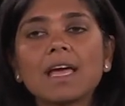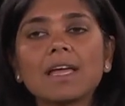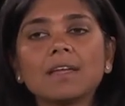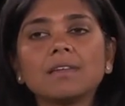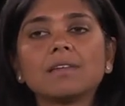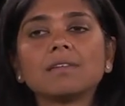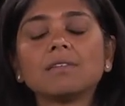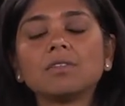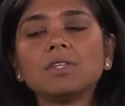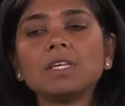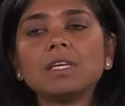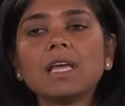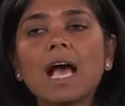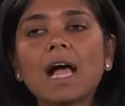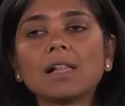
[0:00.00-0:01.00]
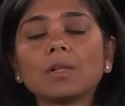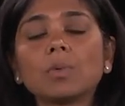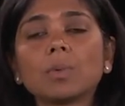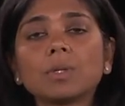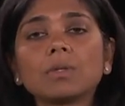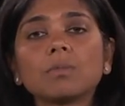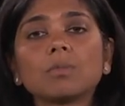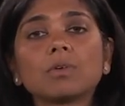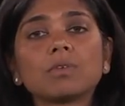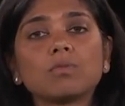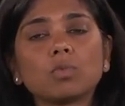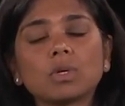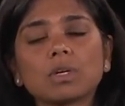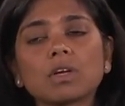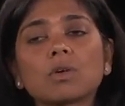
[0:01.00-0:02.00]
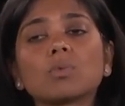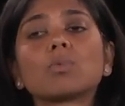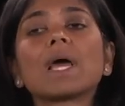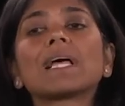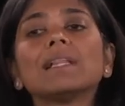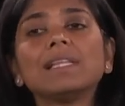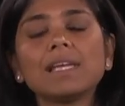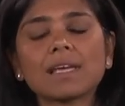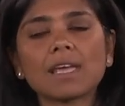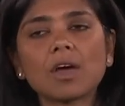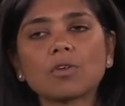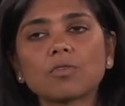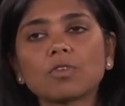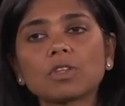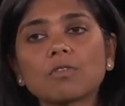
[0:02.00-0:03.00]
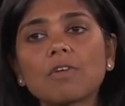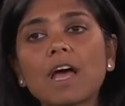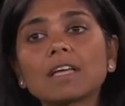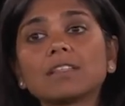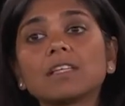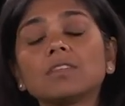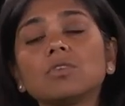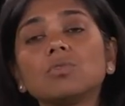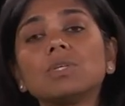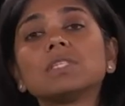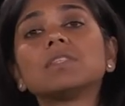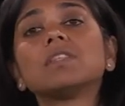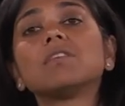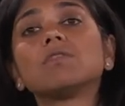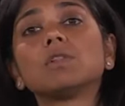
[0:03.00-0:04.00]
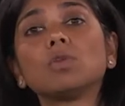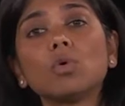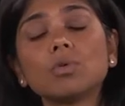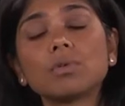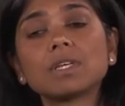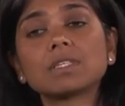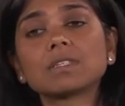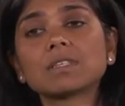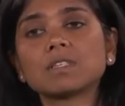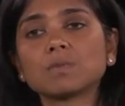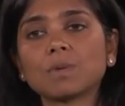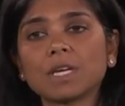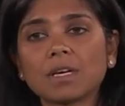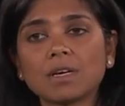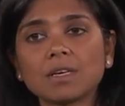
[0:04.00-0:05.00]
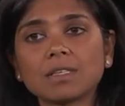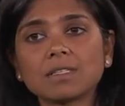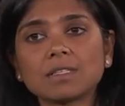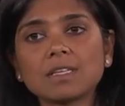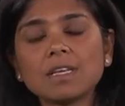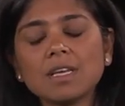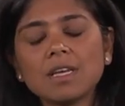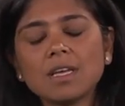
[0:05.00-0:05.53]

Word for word: And the algorithm would correctly account for the fact that the reason they were low risk is because